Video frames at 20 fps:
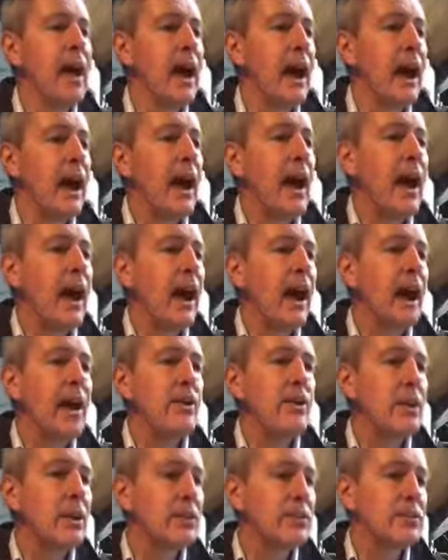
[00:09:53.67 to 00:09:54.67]
I
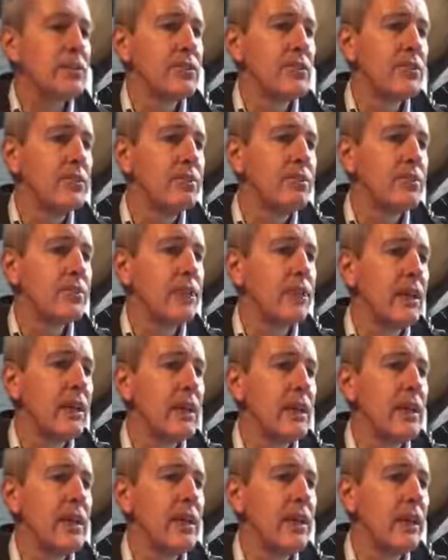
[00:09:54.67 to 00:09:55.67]
want to
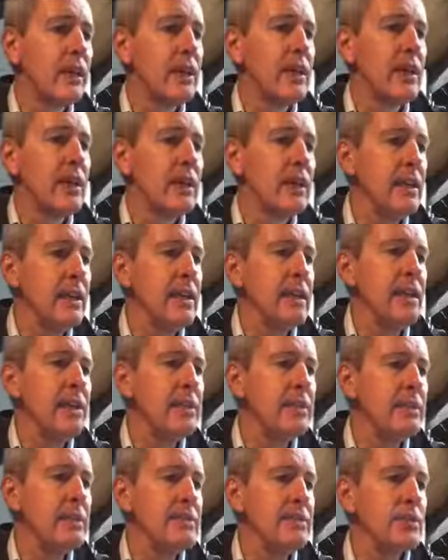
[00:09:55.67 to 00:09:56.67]

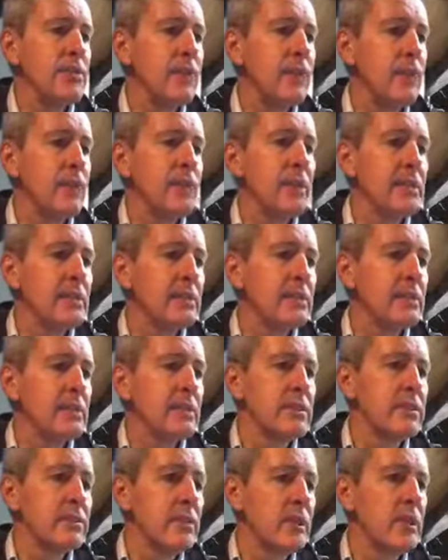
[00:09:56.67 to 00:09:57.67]
praise the
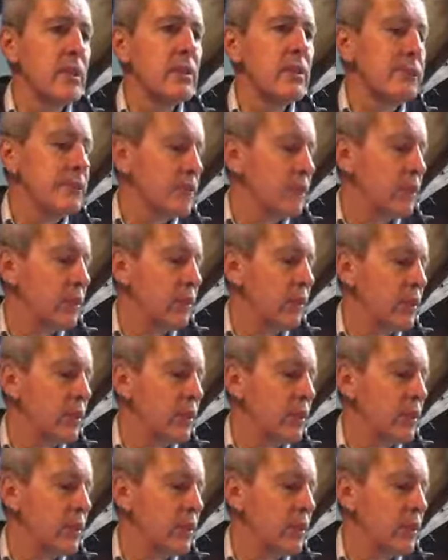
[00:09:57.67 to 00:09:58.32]
wonders of your